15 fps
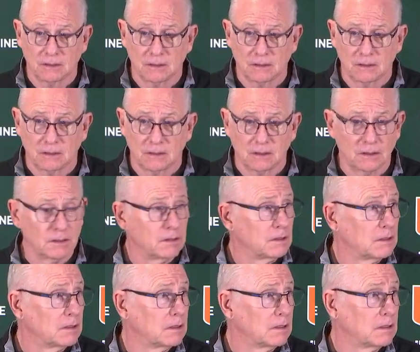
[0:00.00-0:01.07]

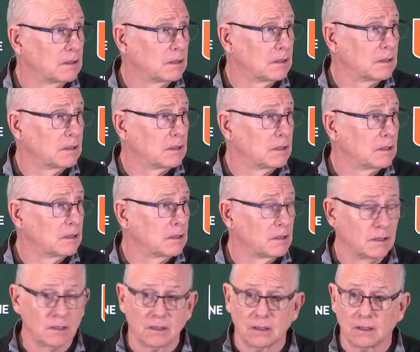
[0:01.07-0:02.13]

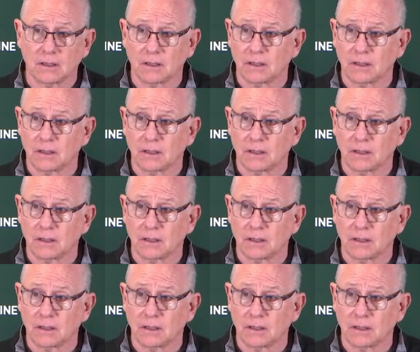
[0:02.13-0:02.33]
[no speech]